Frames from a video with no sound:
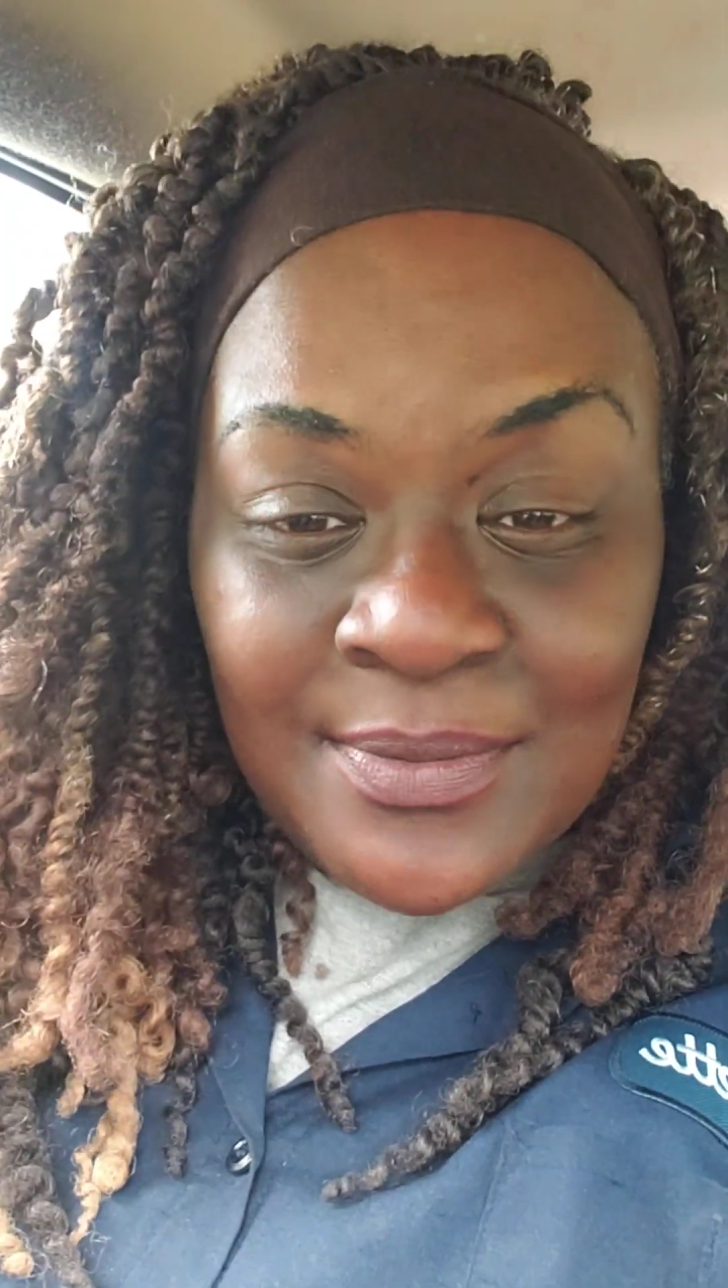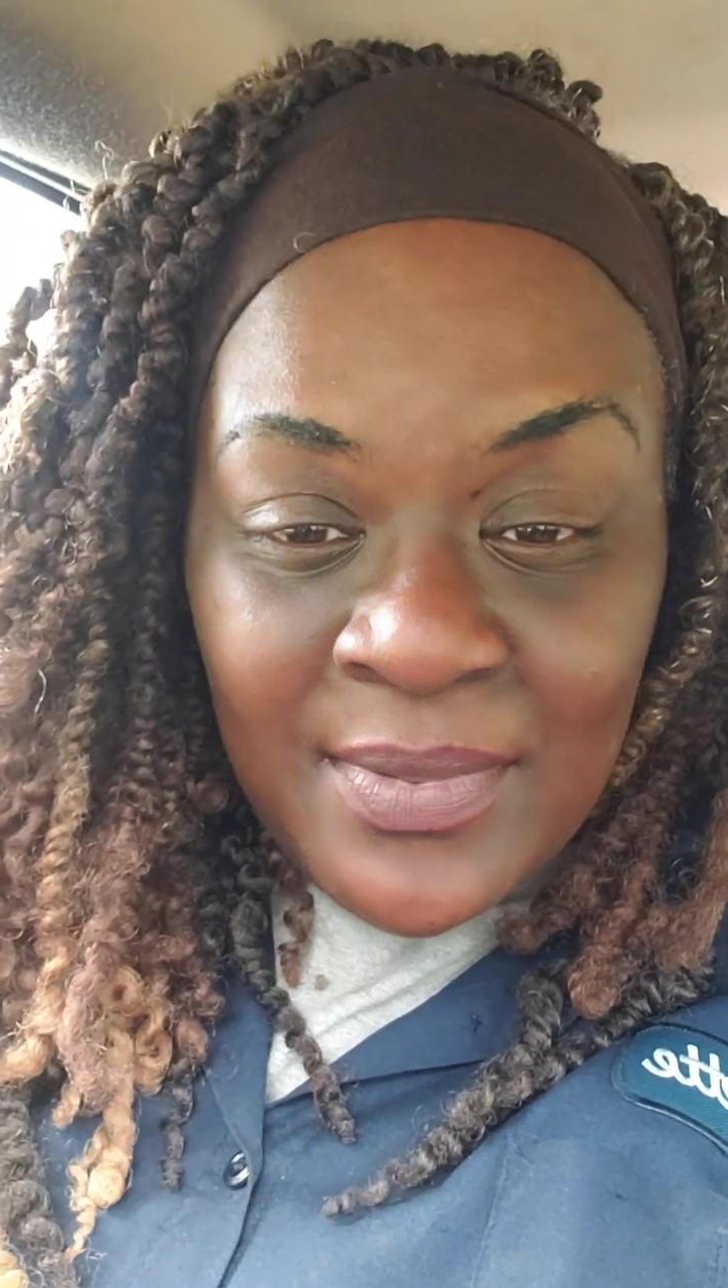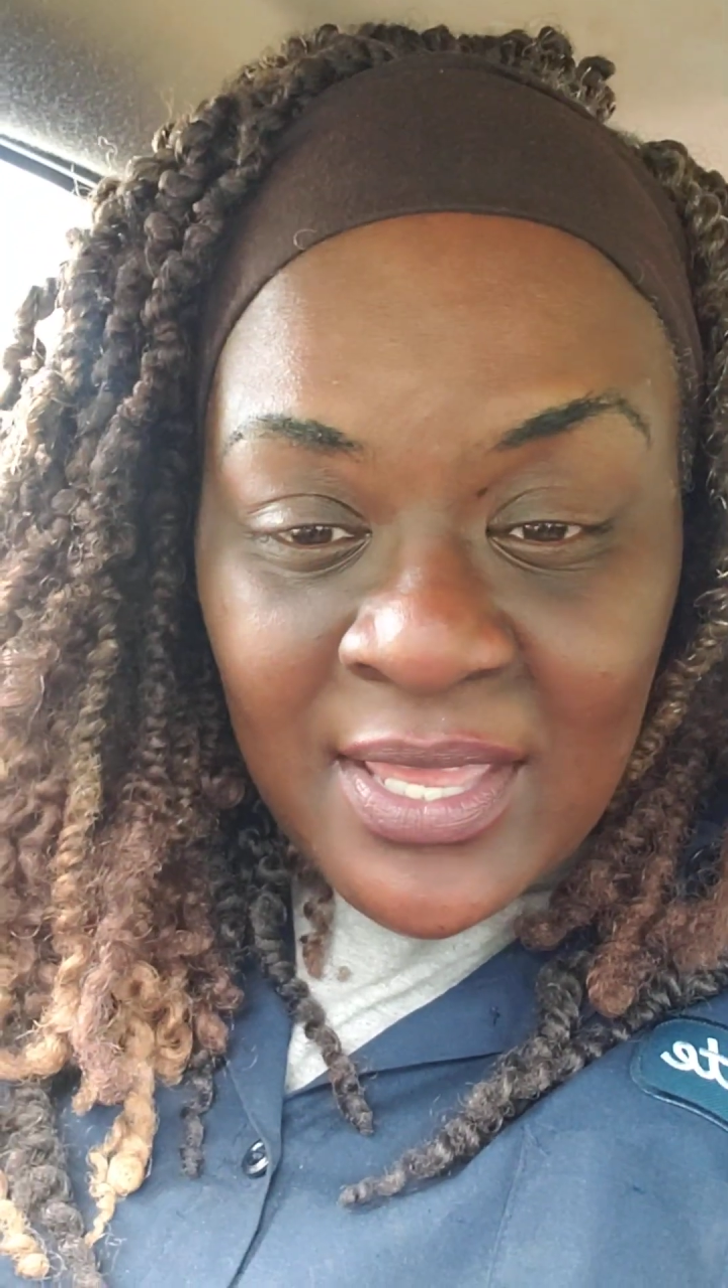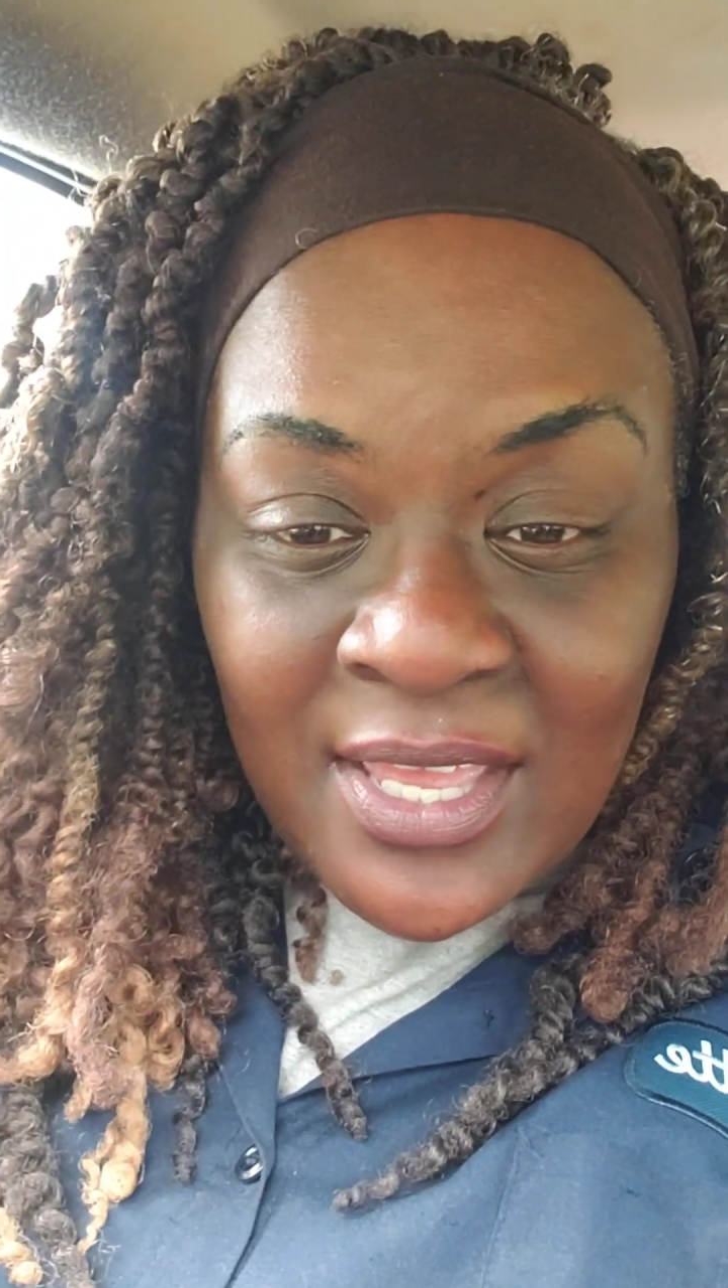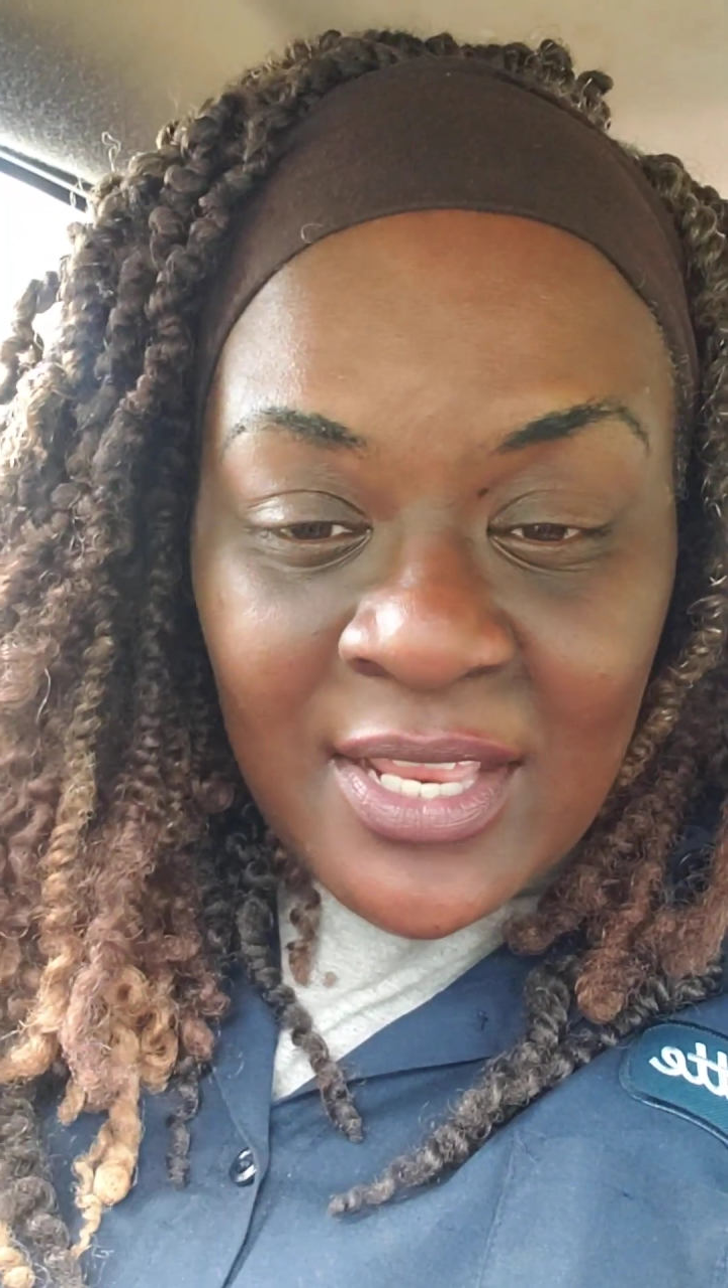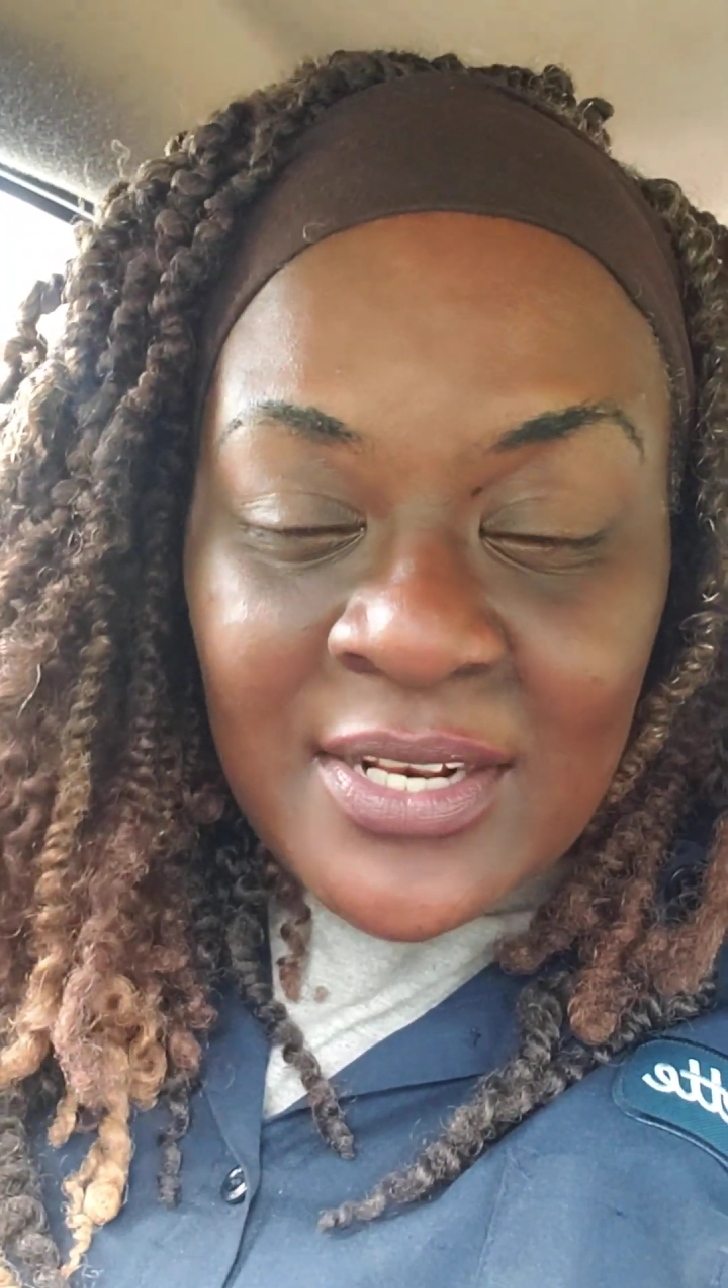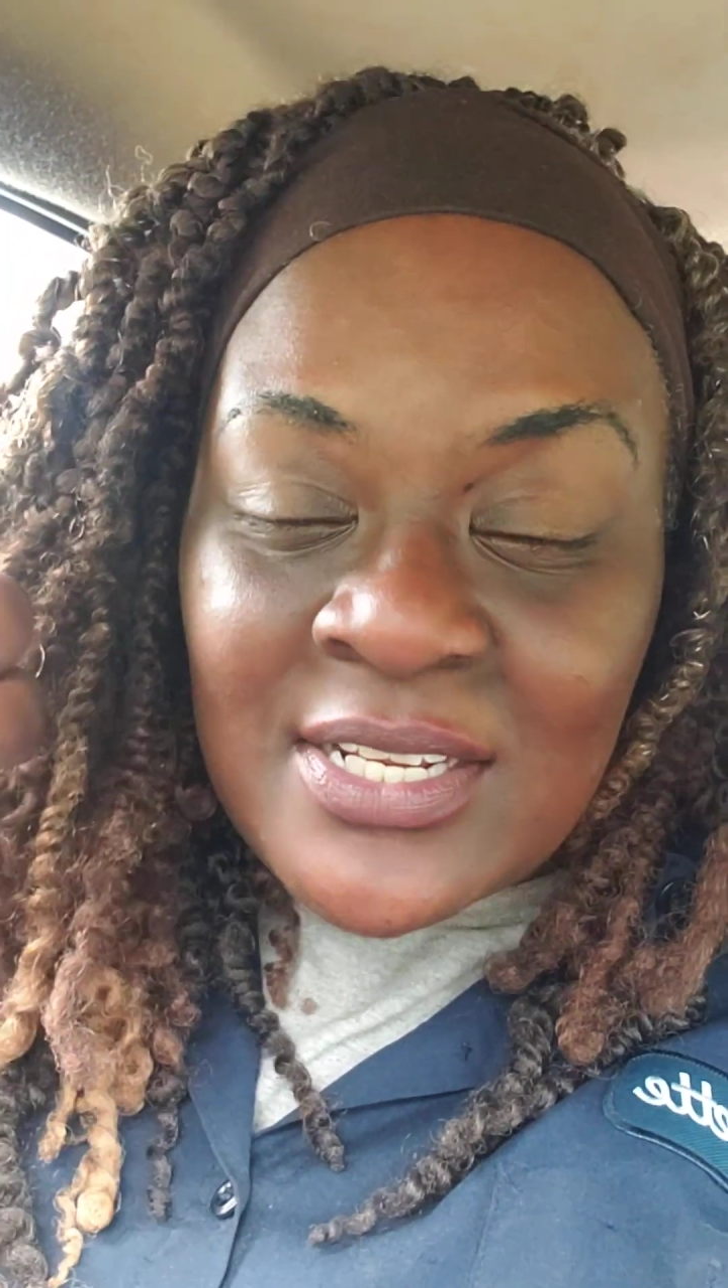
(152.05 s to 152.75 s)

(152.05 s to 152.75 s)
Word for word: a man,